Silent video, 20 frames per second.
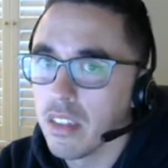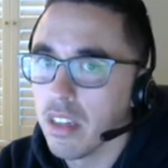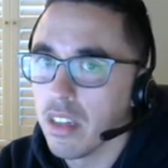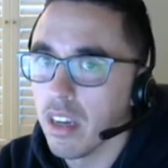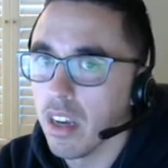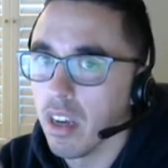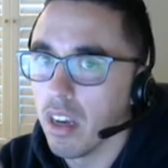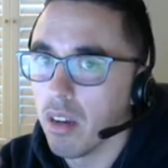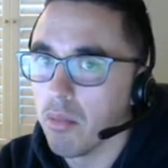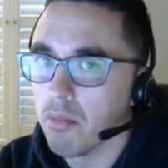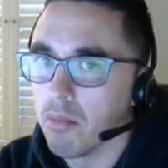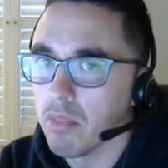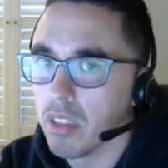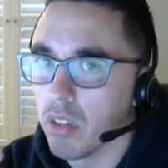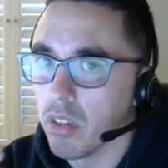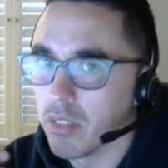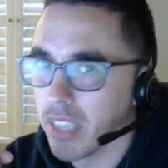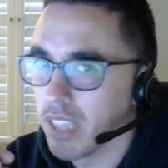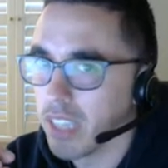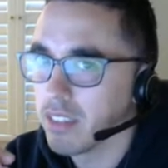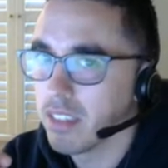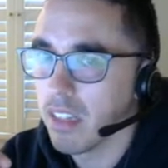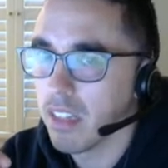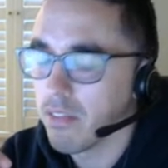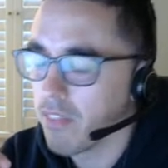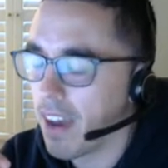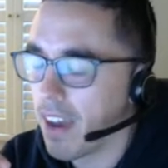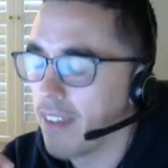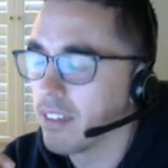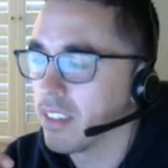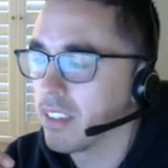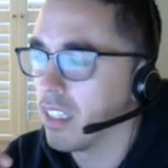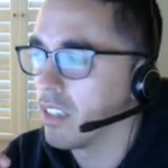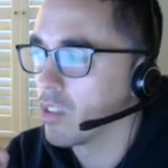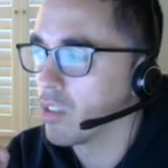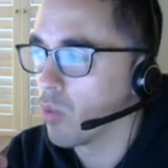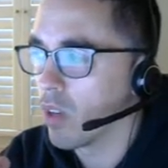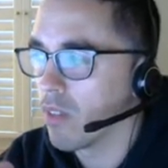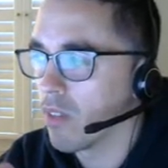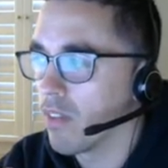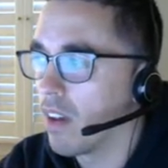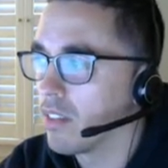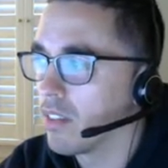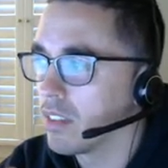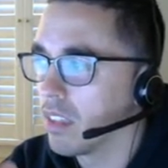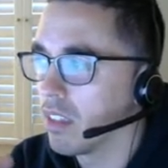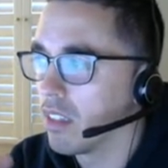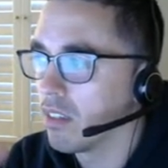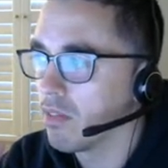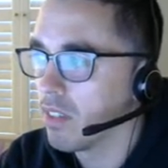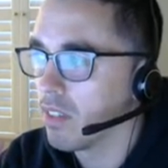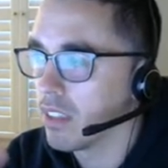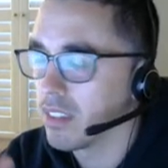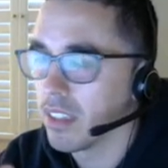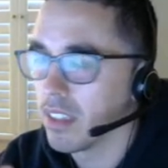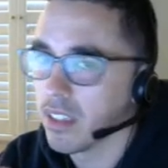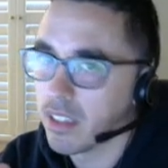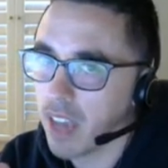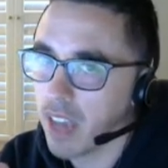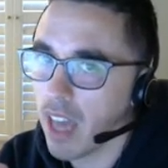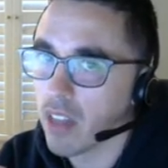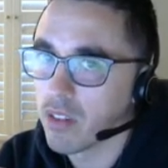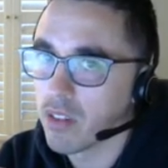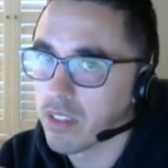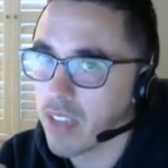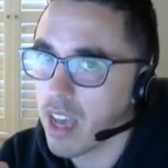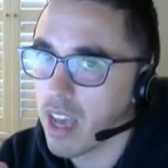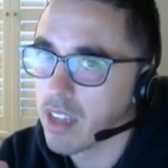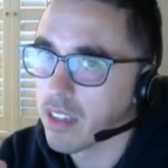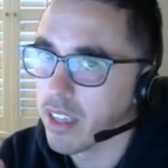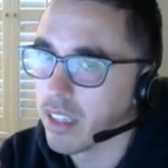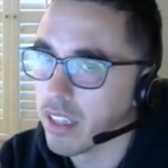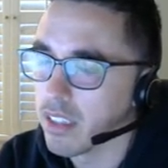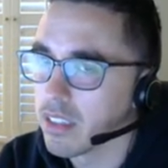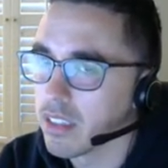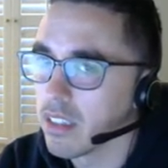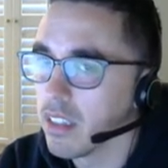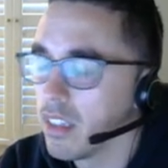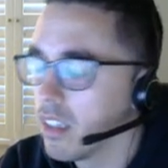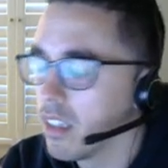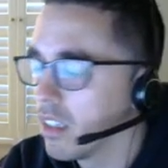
10-cent, 5-cent, 25-cent, 50-cent dollar satellites.